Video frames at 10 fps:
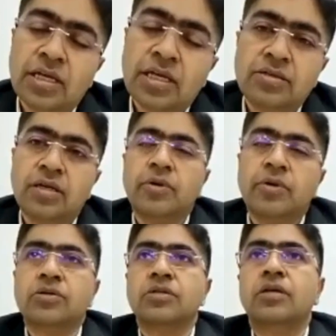actually,
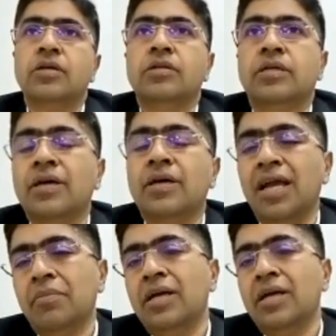because the
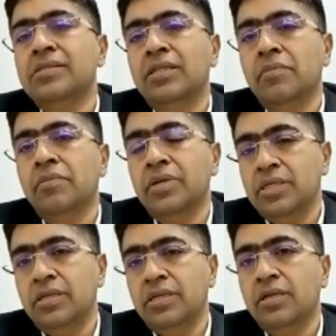timelines and the
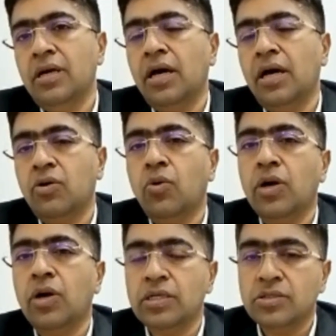budget are
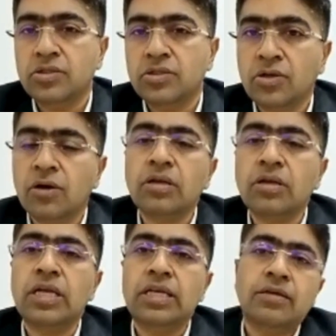quite
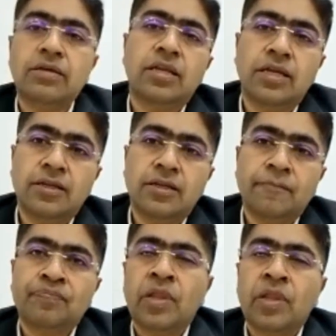strongly interlinked.
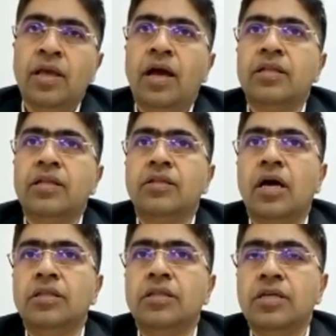
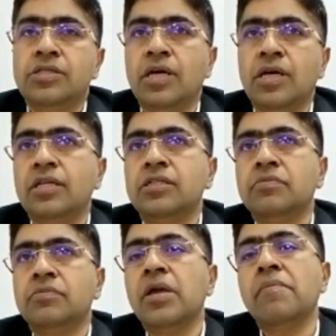And these
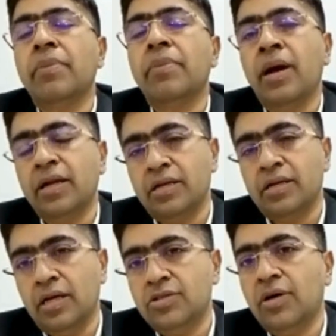challenges may impact
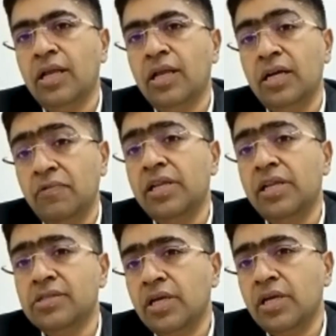a trial at
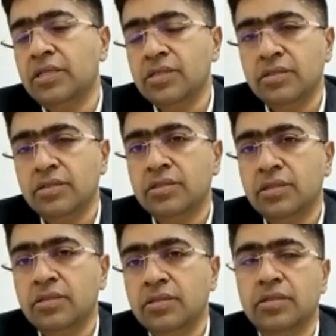various stages.
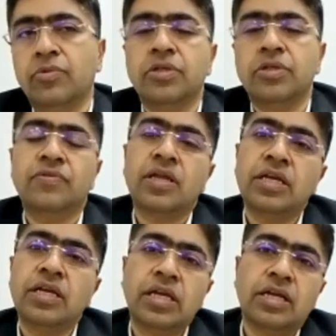Suppose if they are
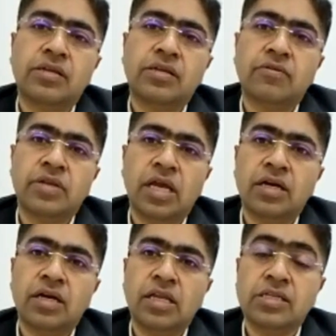hitting at the very
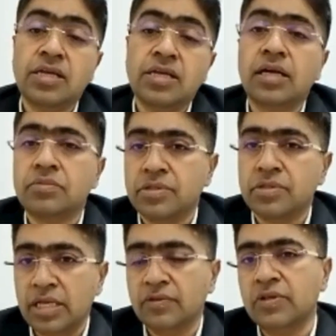early startup
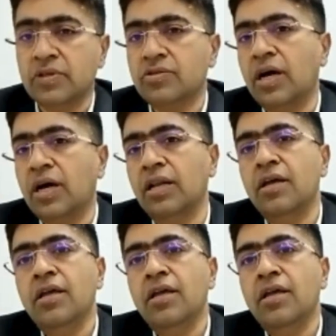stage of the trial,